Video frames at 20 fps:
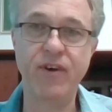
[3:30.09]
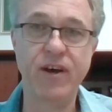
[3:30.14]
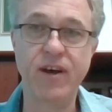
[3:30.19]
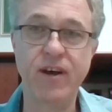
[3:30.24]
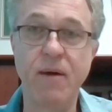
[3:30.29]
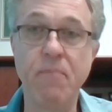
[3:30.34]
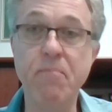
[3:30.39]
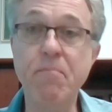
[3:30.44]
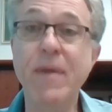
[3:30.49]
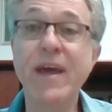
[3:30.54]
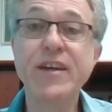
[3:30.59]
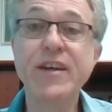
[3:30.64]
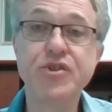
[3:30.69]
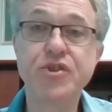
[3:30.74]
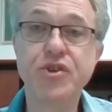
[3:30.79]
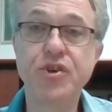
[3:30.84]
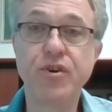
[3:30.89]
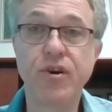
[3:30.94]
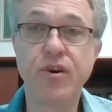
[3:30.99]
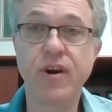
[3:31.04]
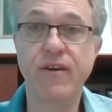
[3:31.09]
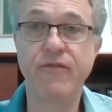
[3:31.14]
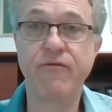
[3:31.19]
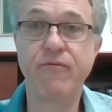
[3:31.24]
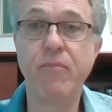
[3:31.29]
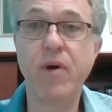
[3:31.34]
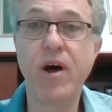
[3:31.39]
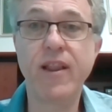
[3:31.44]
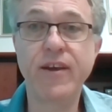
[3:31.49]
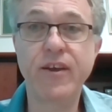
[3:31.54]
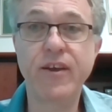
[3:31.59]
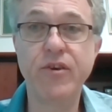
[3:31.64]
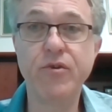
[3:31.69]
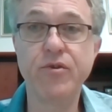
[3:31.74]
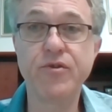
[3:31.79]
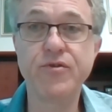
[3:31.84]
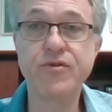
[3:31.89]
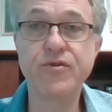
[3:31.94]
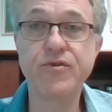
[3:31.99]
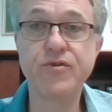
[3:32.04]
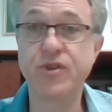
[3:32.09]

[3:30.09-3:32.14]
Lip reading: a mixture of molecules,